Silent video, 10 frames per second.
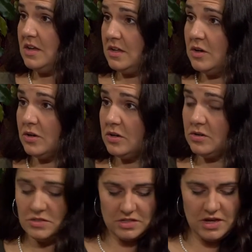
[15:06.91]

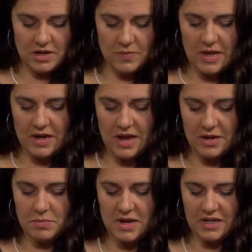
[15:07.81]
ureters and
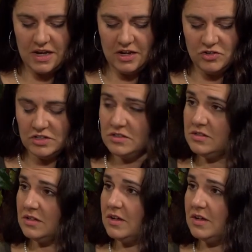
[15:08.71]
had medications,